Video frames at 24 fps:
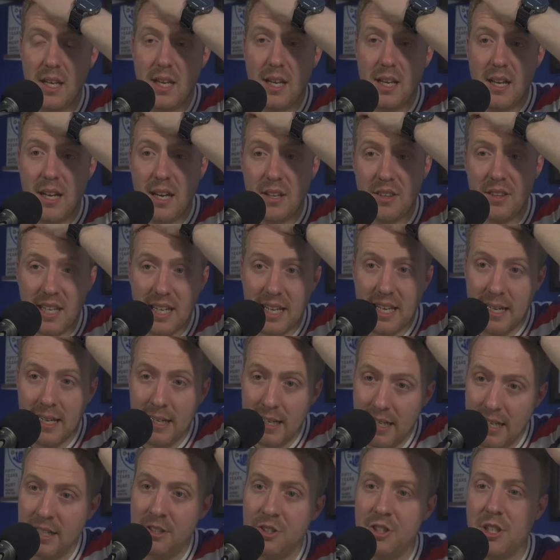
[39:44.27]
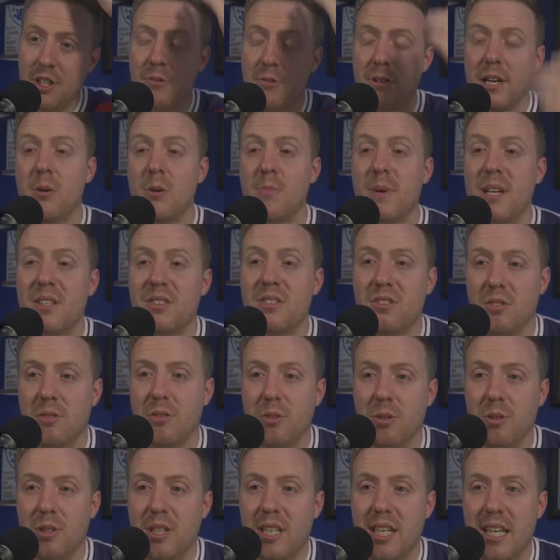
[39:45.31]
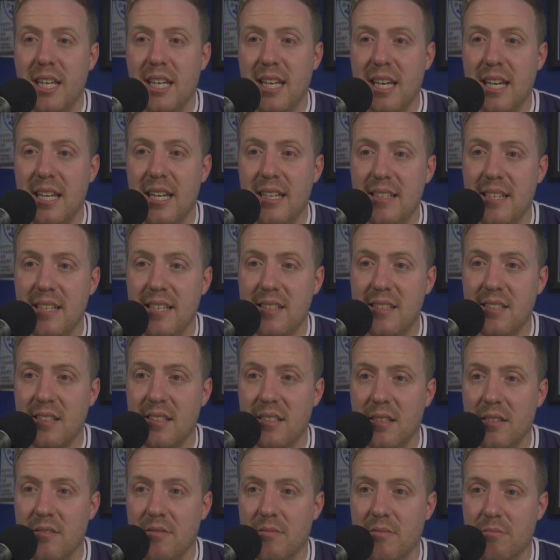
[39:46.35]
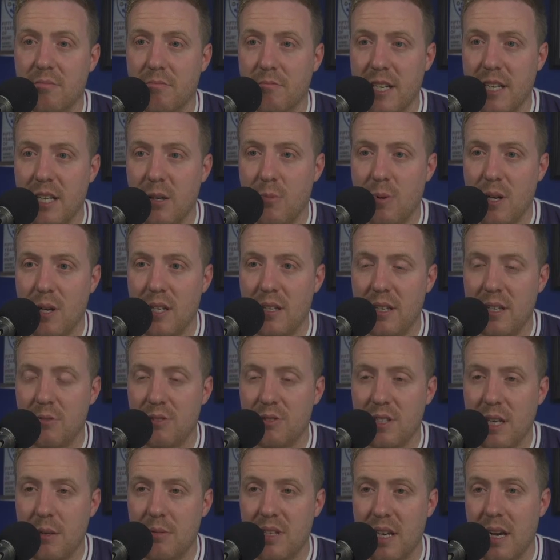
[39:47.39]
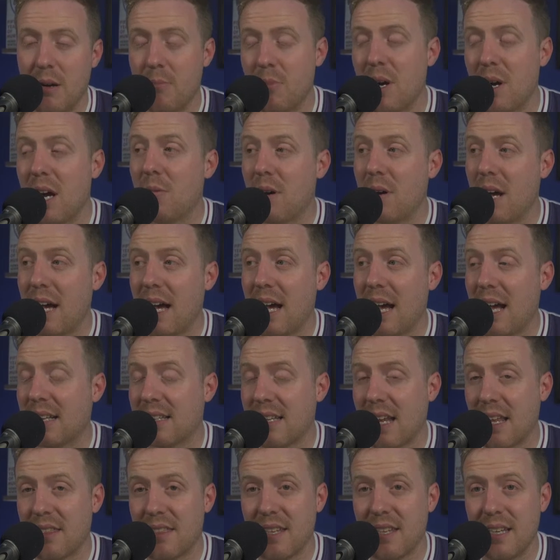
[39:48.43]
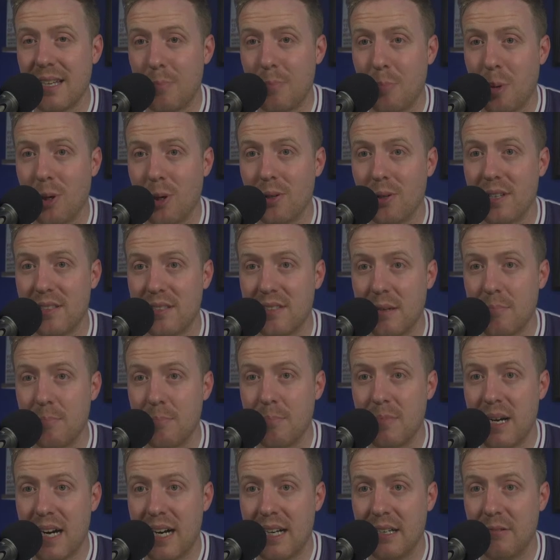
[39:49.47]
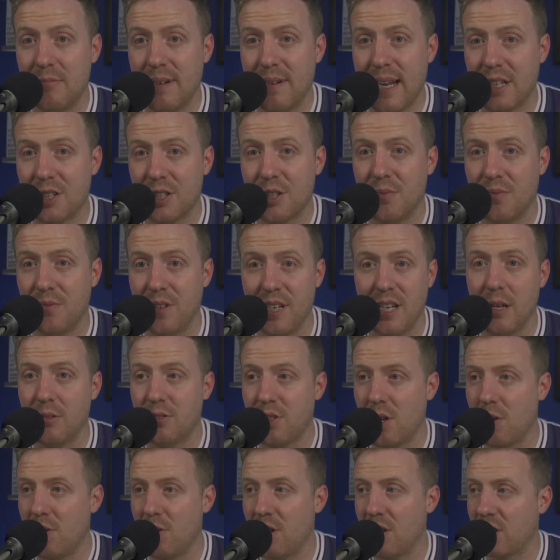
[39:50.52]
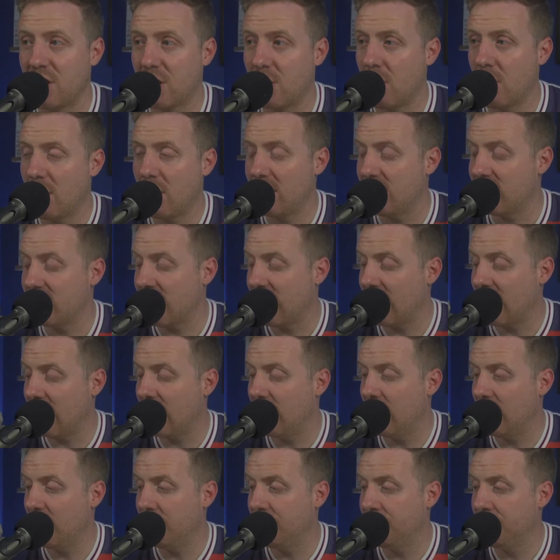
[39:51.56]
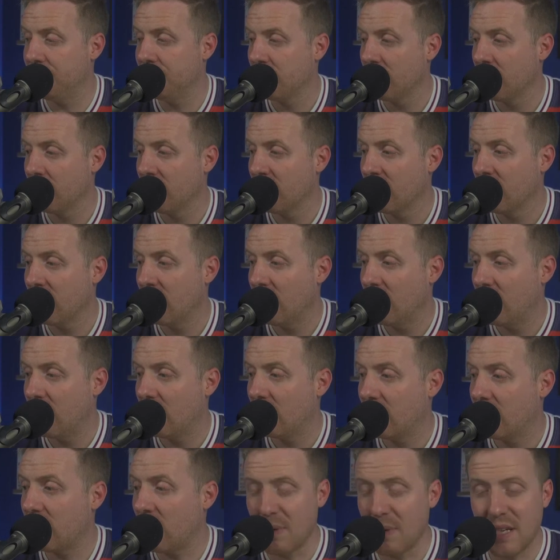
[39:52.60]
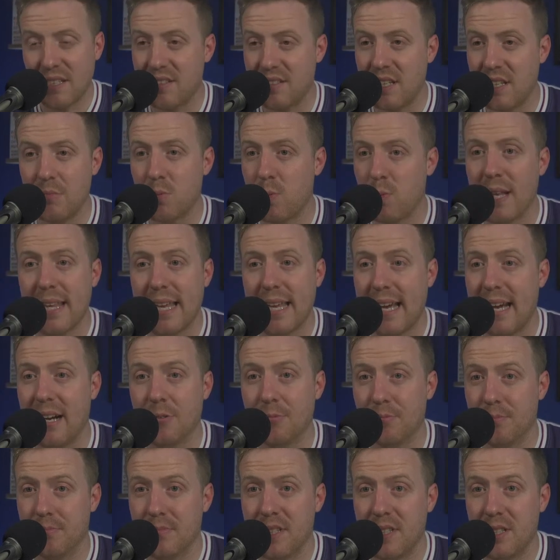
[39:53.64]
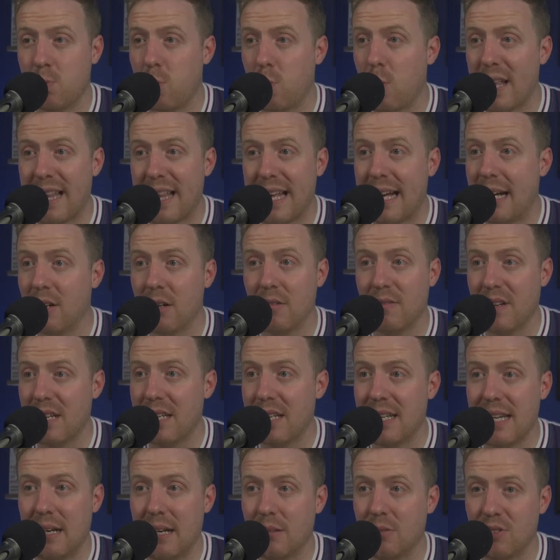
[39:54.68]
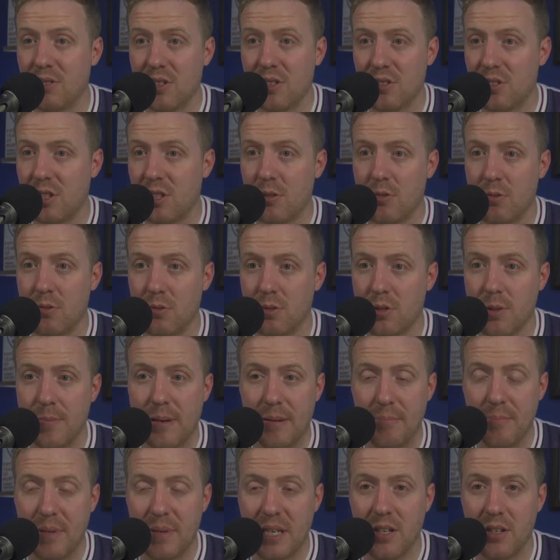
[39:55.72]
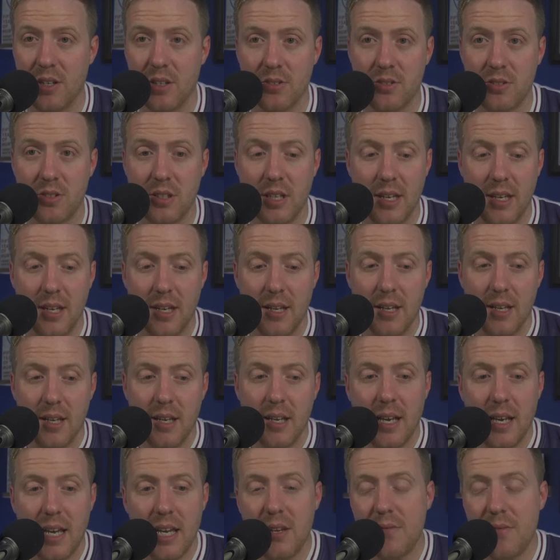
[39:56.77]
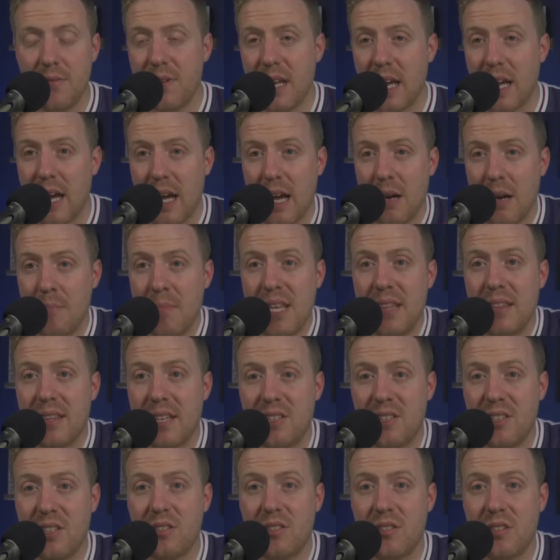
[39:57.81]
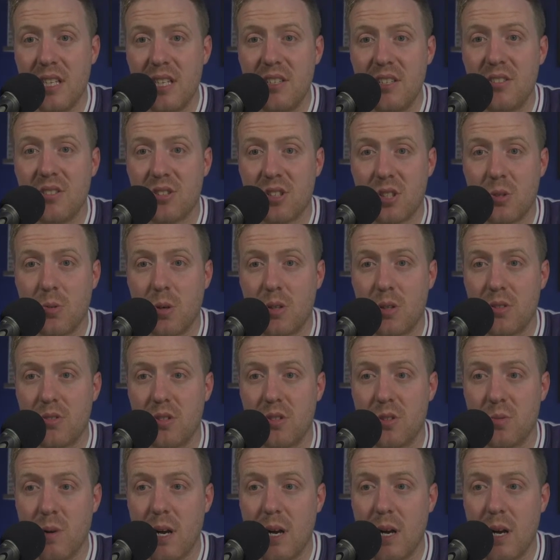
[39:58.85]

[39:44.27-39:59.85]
I think Angel Gomez is unlucky. He did really well in those games. Well, I think I put this in my reaction video to this squad, is that Gomez seems well out. He's well out of it now since Tuchel's come in, because these are squads as well.